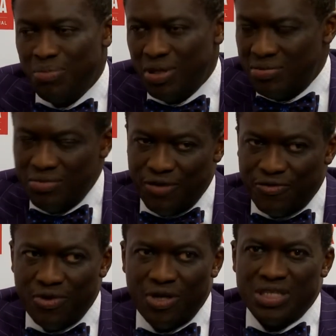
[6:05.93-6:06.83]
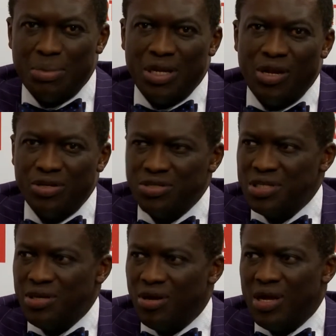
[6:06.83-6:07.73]
But of course, I mean,
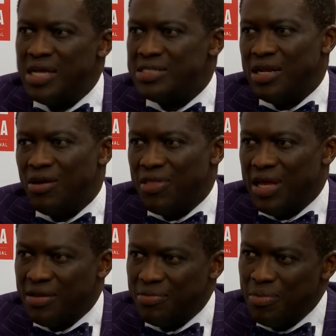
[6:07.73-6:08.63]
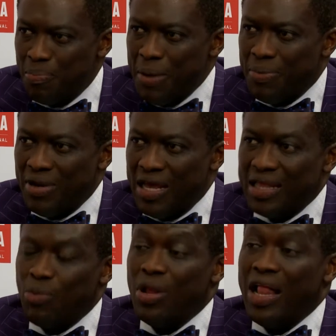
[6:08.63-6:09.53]
using lawyers and other people like
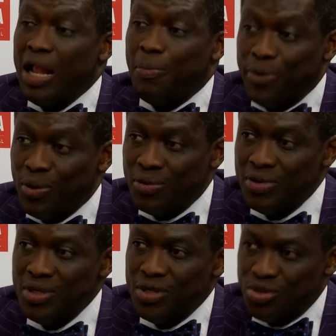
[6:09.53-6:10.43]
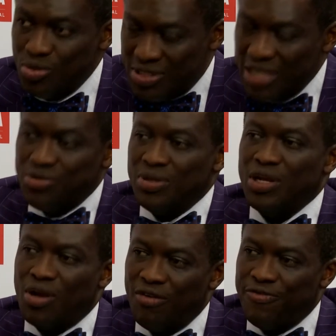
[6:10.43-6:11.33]
that will help you to settle
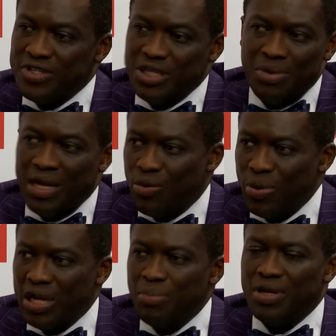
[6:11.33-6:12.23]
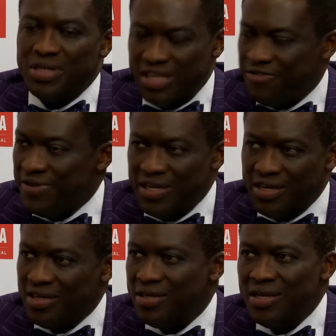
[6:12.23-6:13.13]
in comfortably and quickly, but
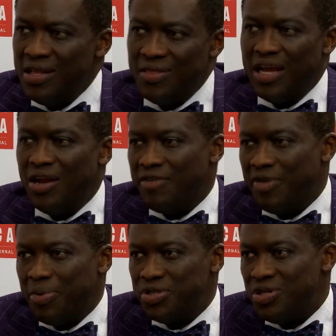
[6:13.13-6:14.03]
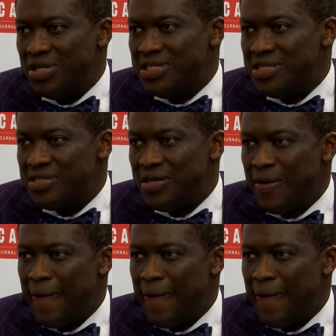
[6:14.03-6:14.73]
definitely there are a lot of opportunities.